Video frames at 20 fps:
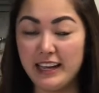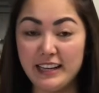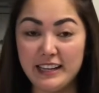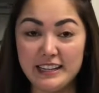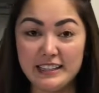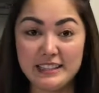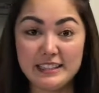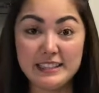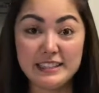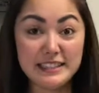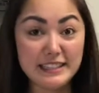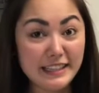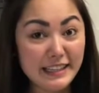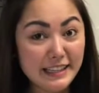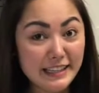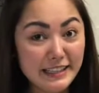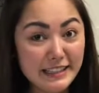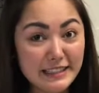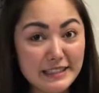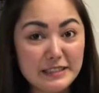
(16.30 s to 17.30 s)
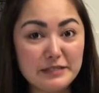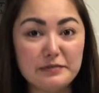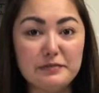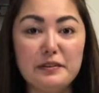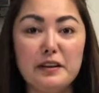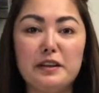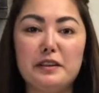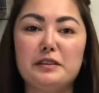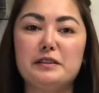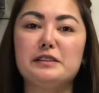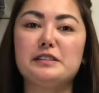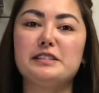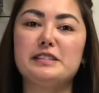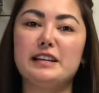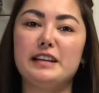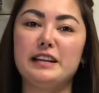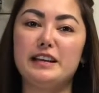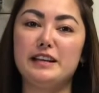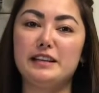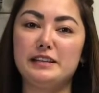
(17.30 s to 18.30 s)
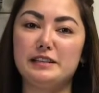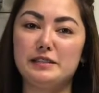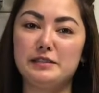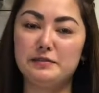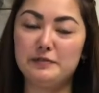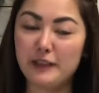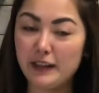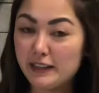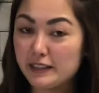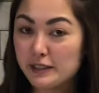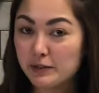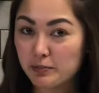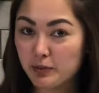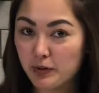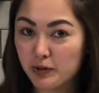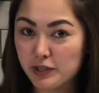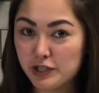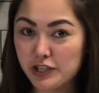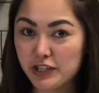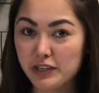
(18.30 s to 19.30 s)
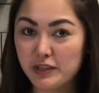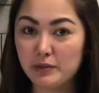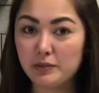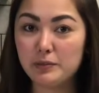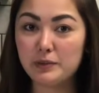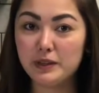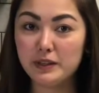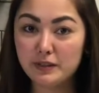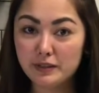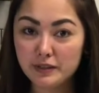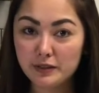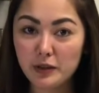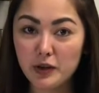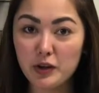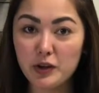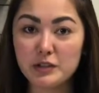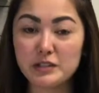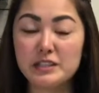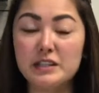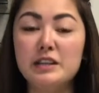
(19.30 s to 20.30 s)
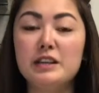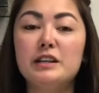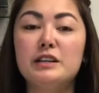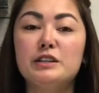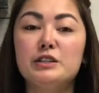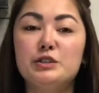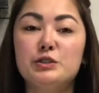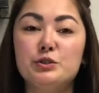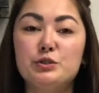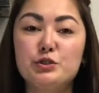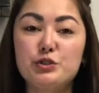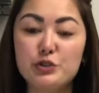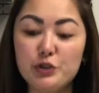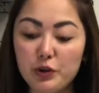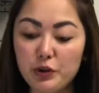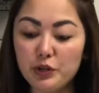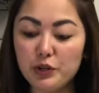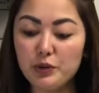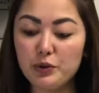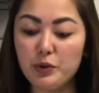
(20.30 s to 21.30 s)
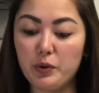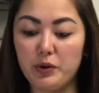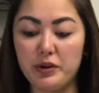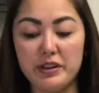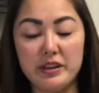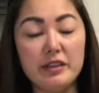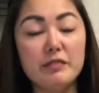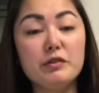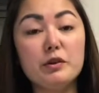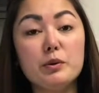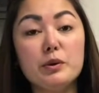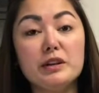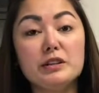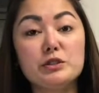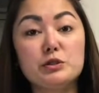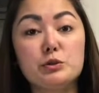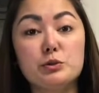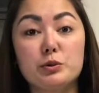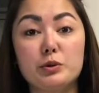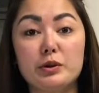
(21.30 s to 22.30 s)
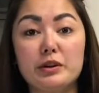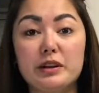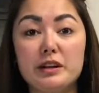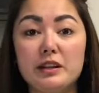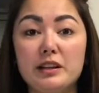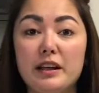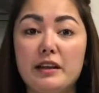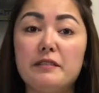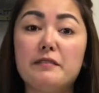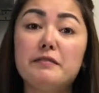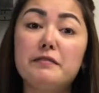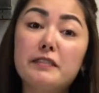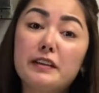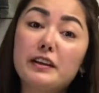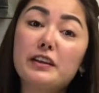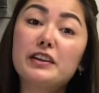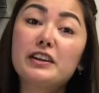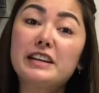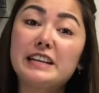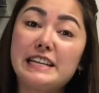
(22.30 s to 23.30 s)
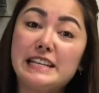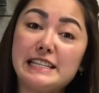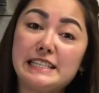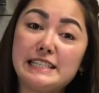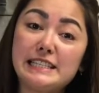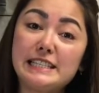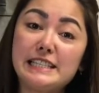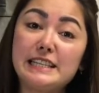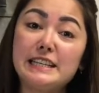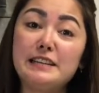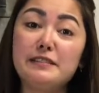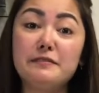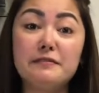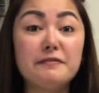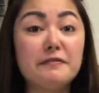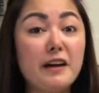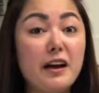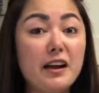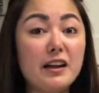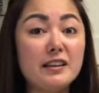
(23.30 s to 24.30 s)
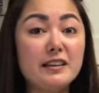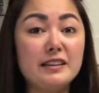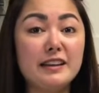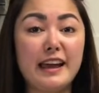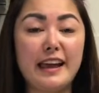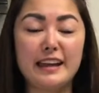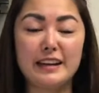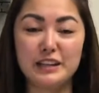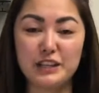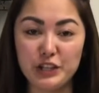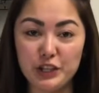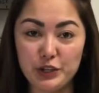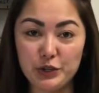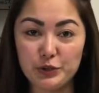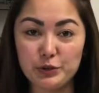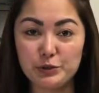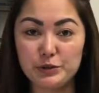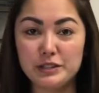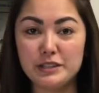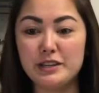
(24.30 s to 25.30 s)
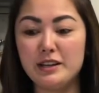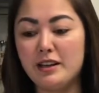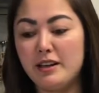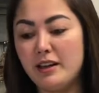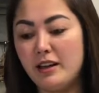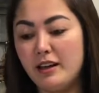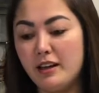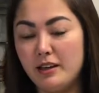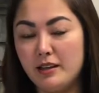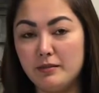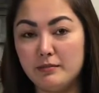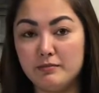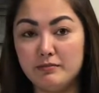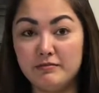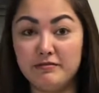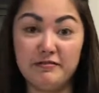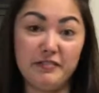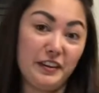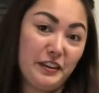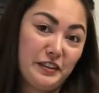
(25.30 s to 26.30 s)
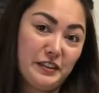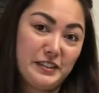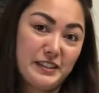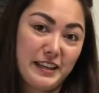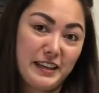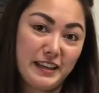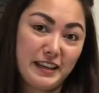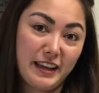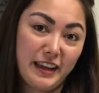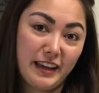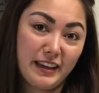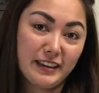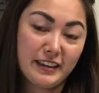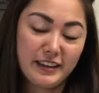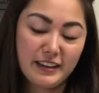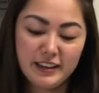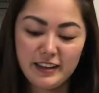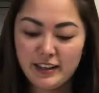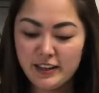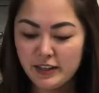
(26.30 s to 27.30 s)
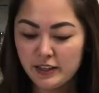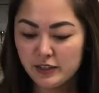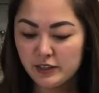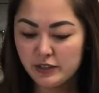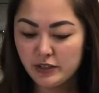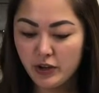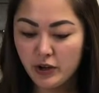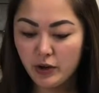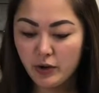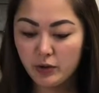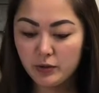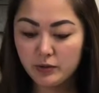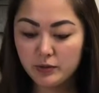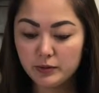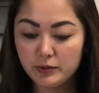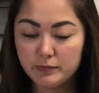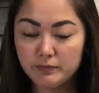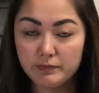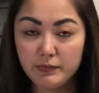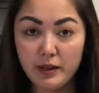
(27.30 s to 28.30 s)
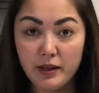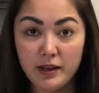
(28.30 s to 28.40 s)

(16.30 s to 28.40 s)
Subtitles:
And since Father's Day is fast approaching, we thought to show you or give you a tutorial, a very easy, fun and cute Father's Day cake. So